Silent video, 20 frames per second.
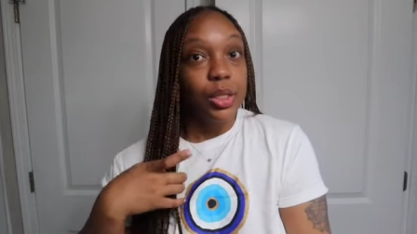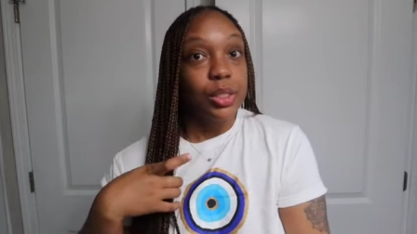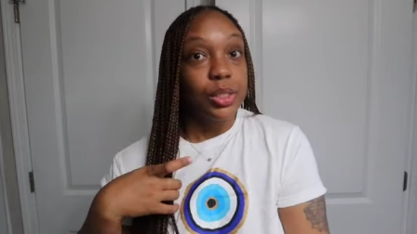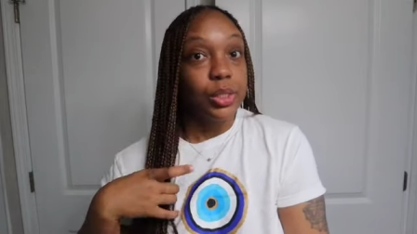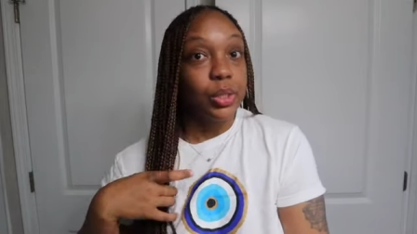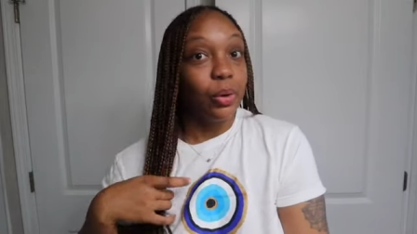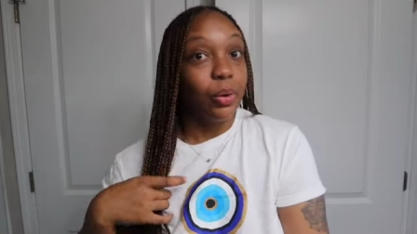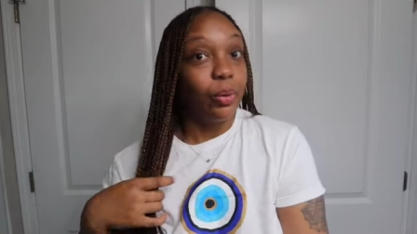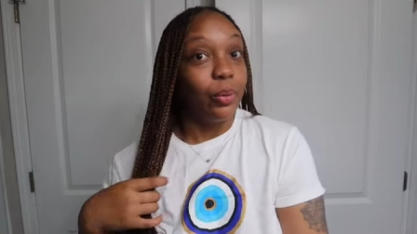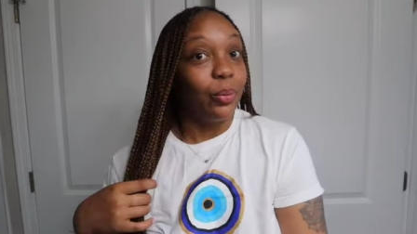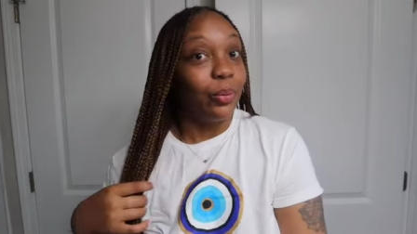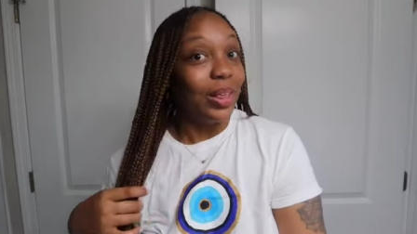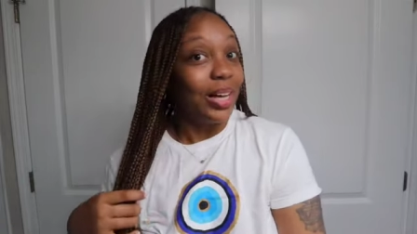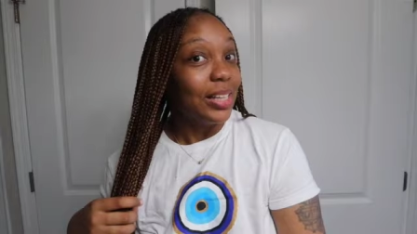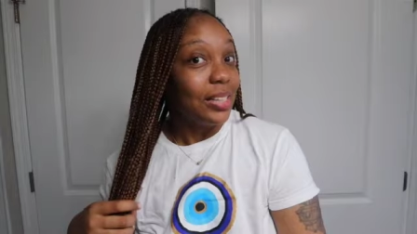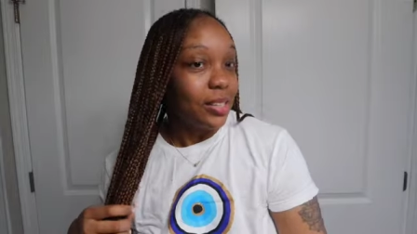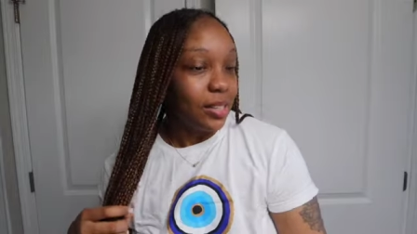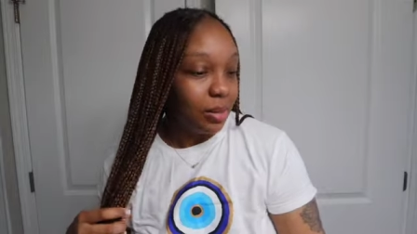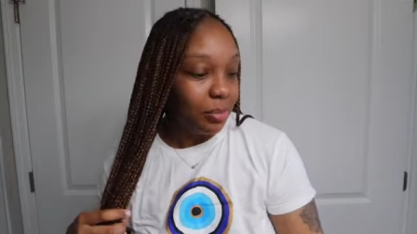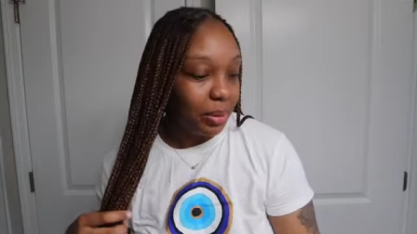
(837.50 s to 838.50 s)
So
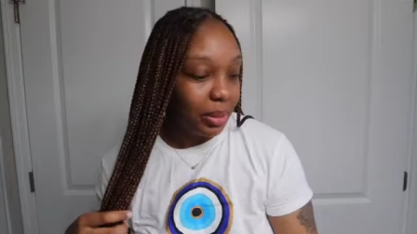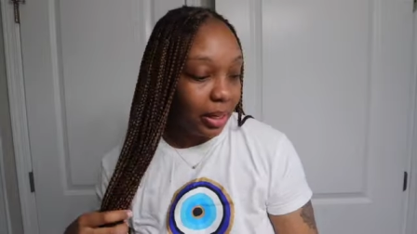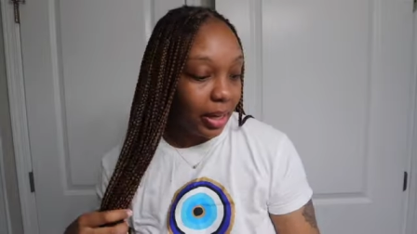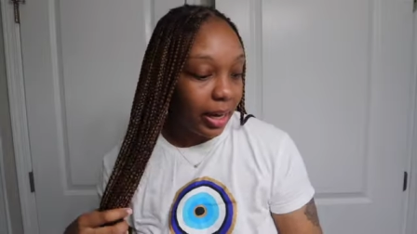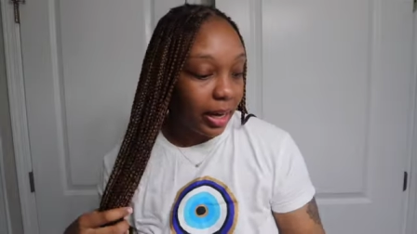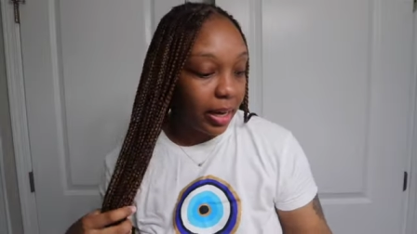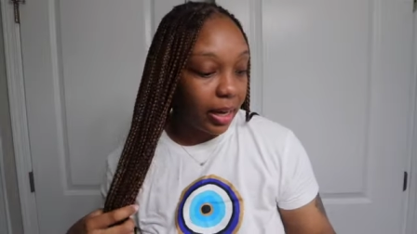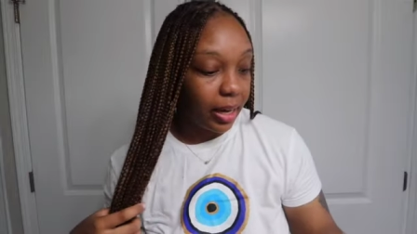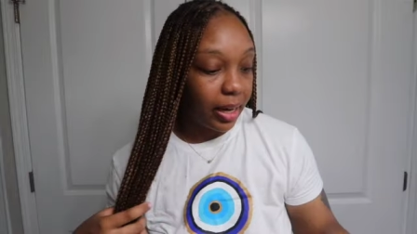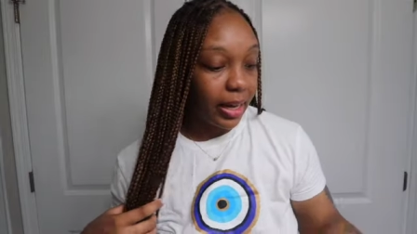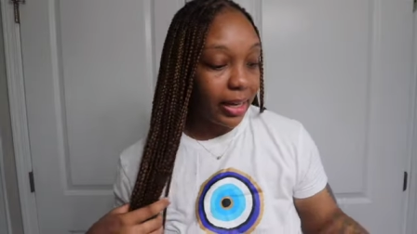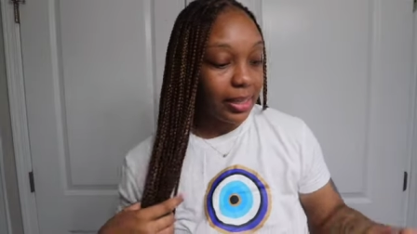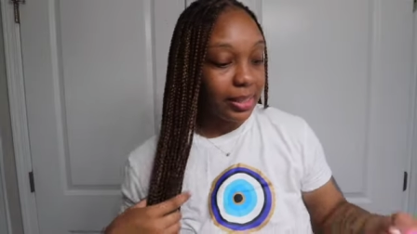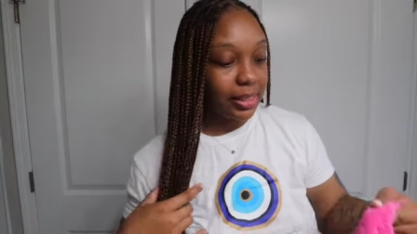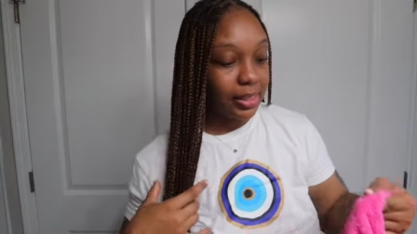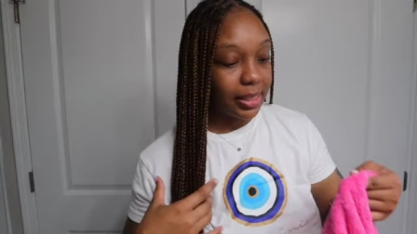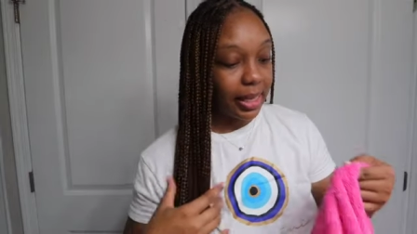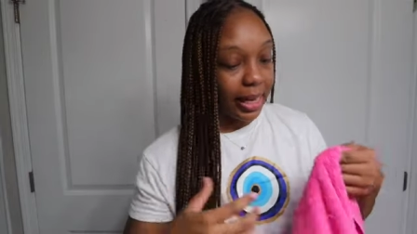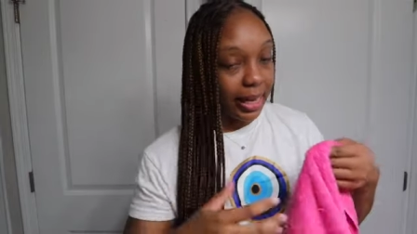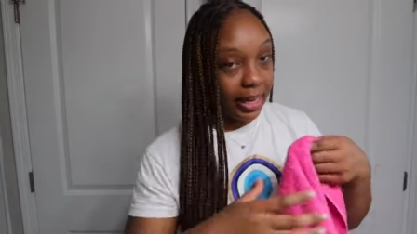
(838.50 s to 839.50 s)
that's going to be like
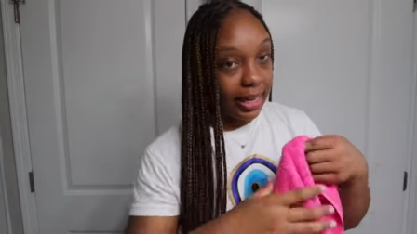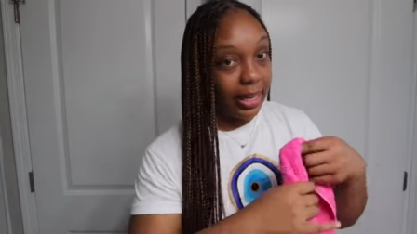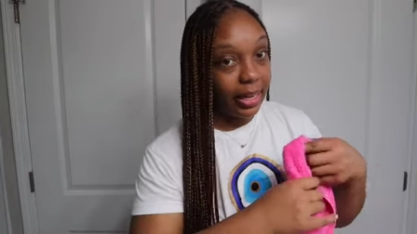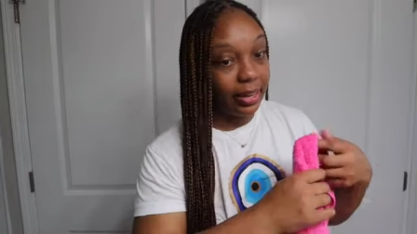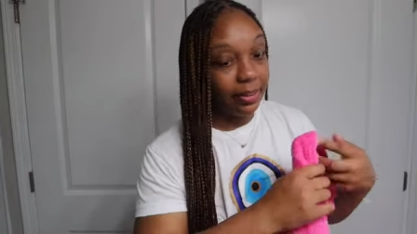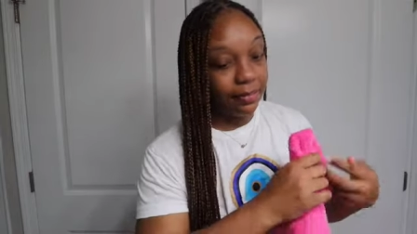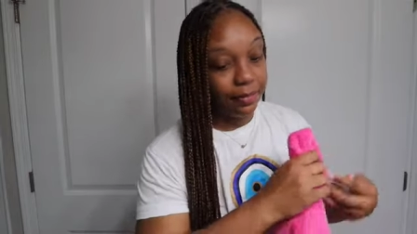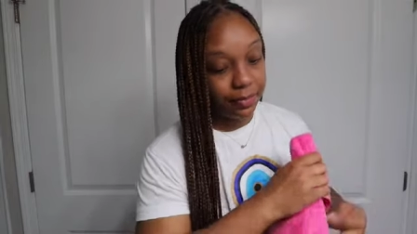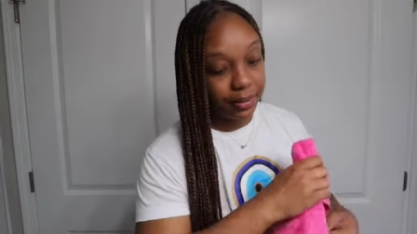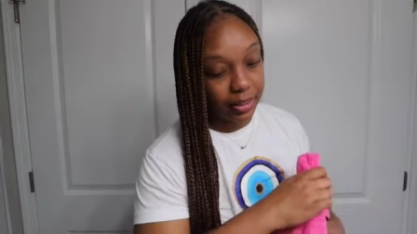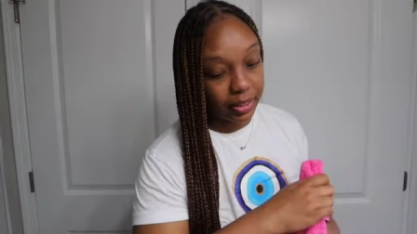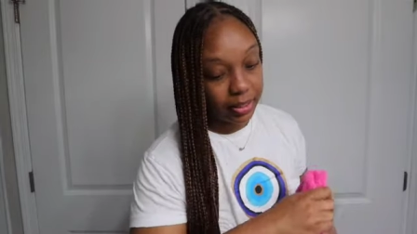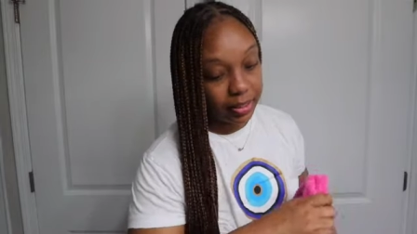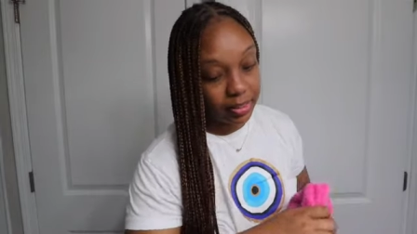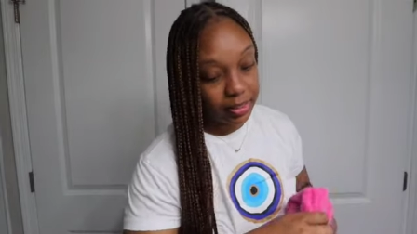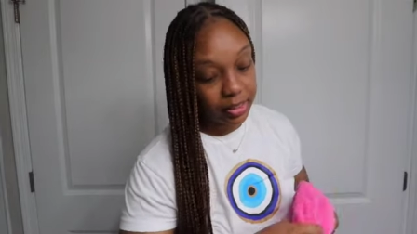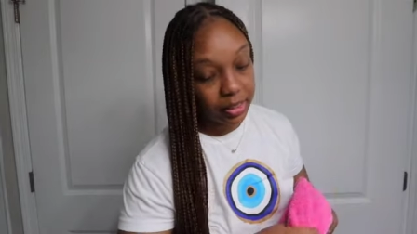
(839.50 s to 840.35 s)
exciting and fun